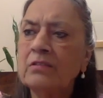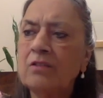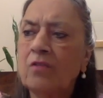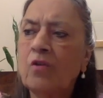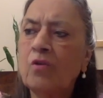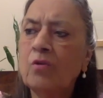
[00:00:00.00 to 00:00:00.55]

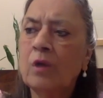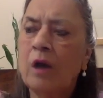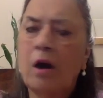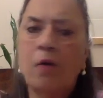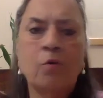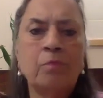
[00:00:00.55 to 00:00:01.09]
Oh,
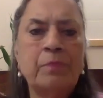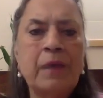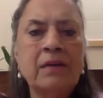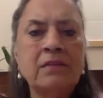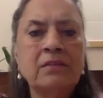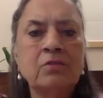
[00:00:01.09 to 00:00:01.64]
our
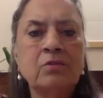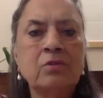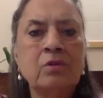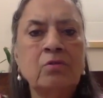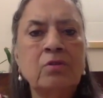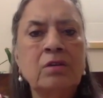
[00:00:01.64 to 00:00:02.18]
parents used to
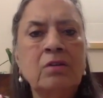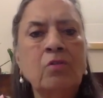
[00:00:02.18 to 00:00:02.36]
do it.